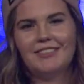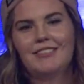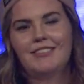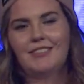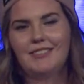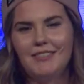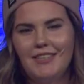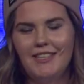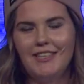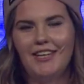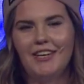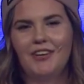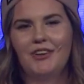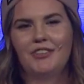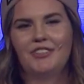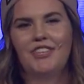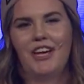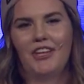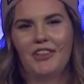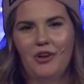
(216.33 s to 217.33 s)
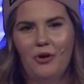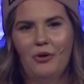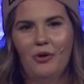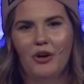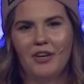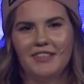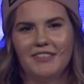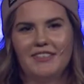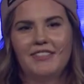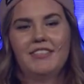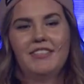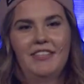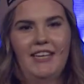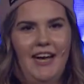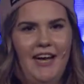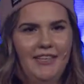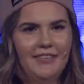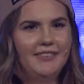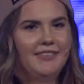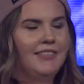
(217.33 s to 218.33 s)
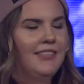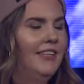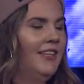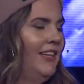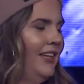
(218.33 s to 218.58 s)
It's the thing that goes on the horse. Yes.